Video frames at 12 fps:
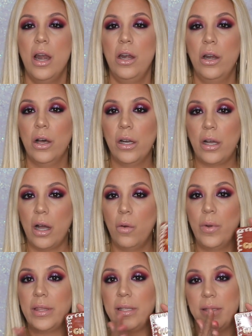look
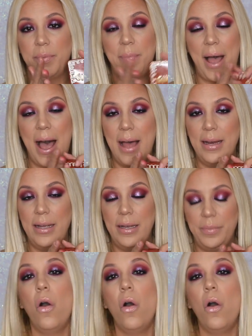with this palette.